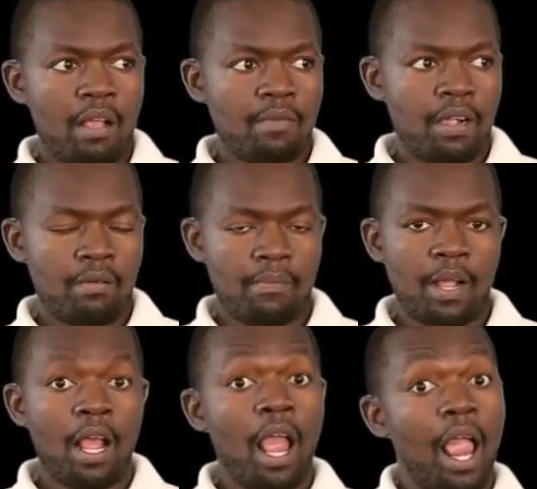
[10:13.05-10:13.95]
It
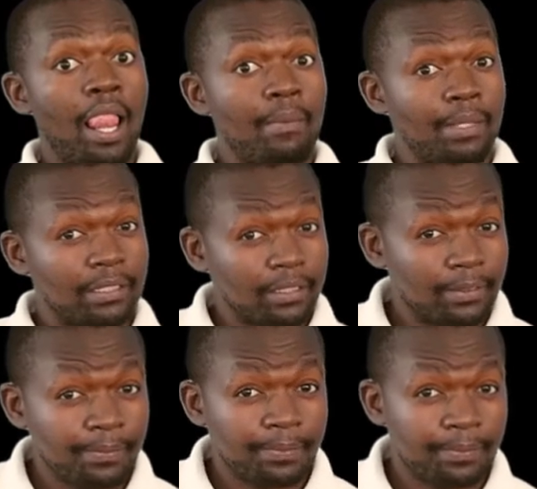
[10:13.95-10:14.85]
has
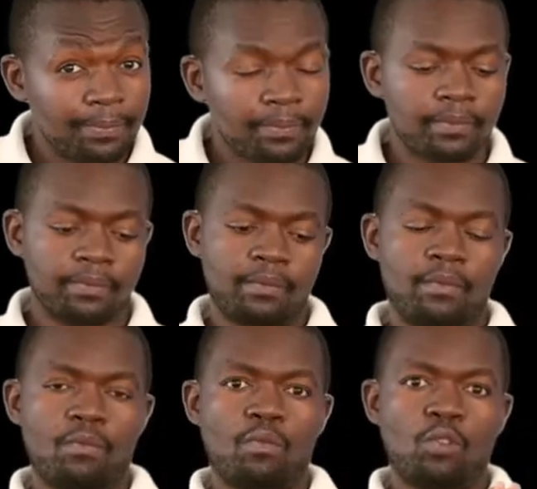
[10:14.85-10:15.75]
shape,
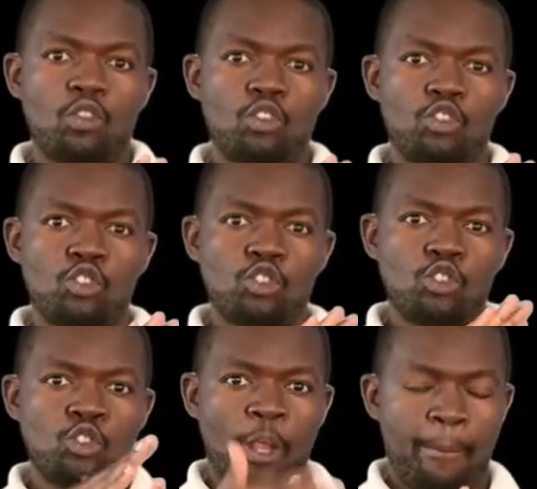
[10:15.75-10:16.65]
it
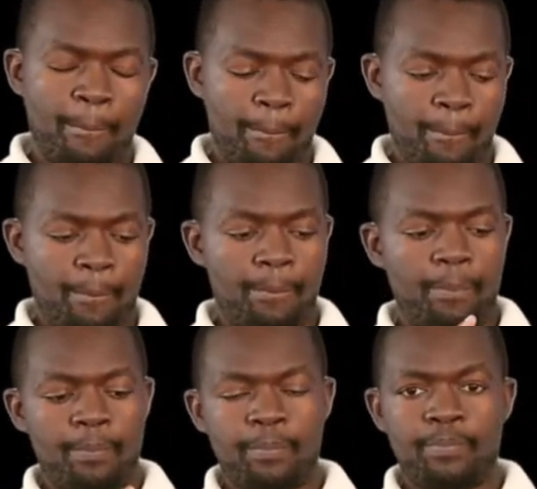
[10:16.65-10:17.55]
has line,
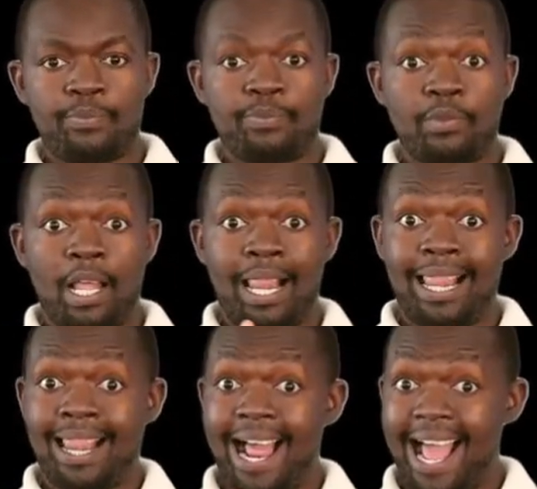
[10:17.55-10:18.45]
it
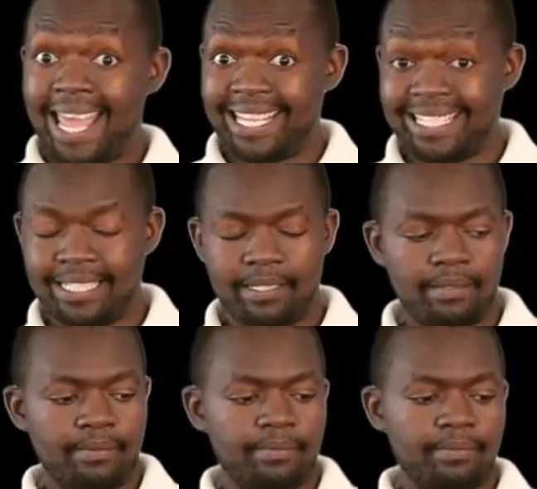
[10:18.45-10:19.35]
has
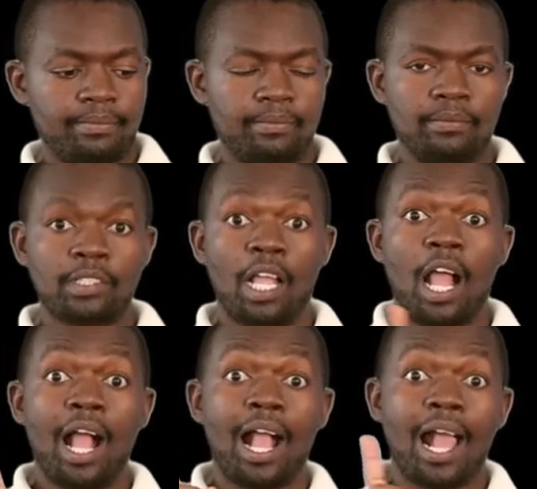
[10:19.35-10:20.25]
color, it
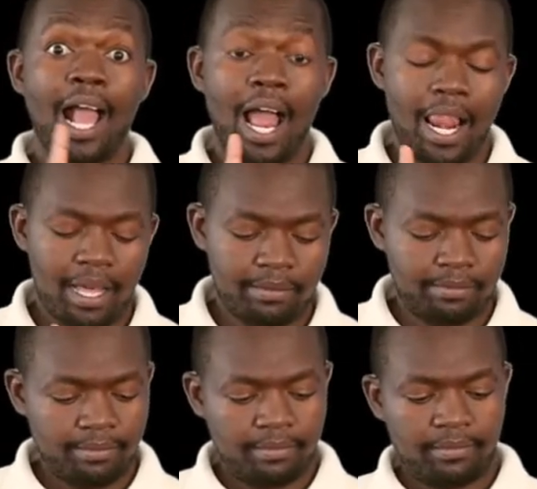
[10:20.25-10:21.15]
has
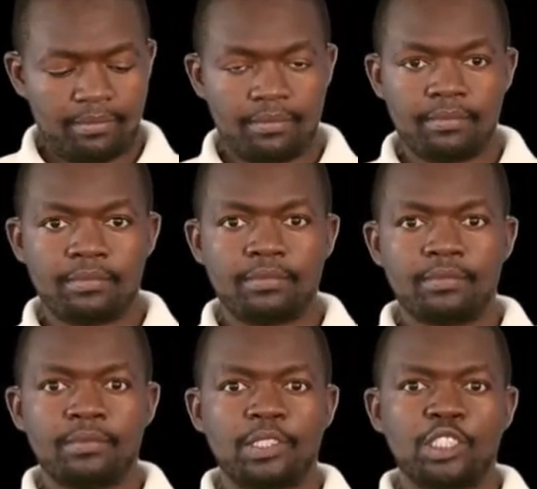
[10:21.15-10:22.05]
texture,
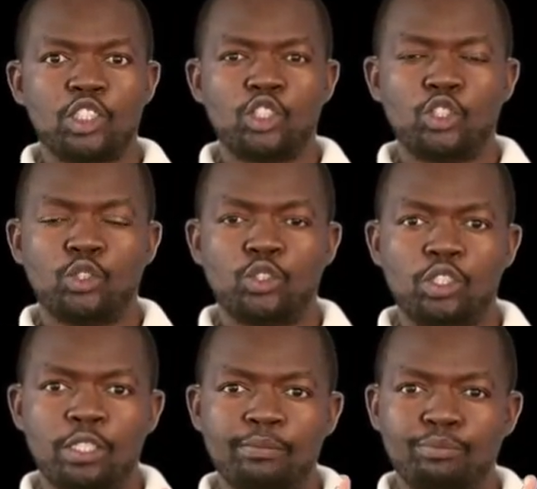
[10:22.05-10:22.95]
and it has
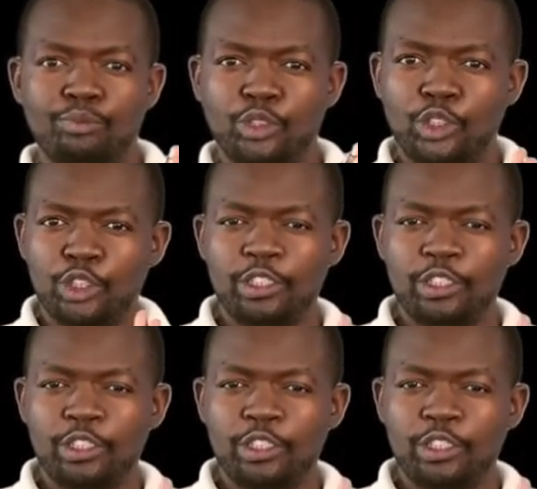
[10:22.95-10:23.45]
value.